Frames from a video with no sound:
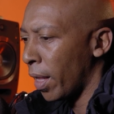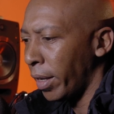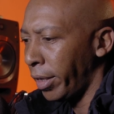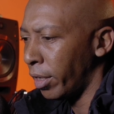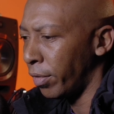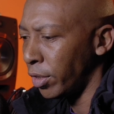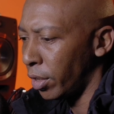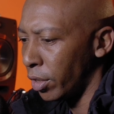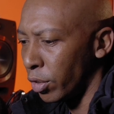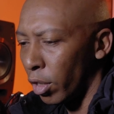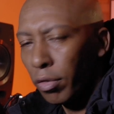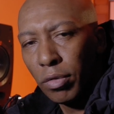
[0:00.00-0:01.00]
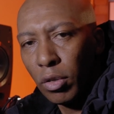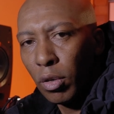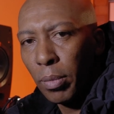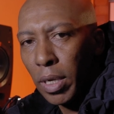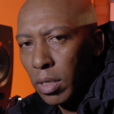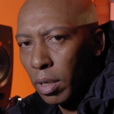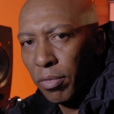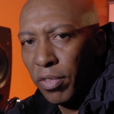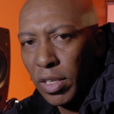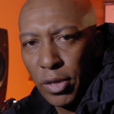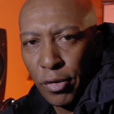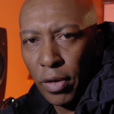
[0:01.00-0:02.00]
in Davinci Resolve. Make some
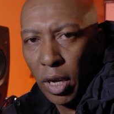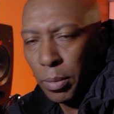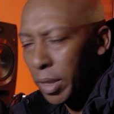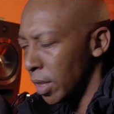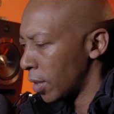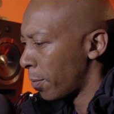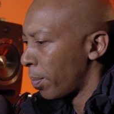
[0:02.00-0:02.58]
face refinements.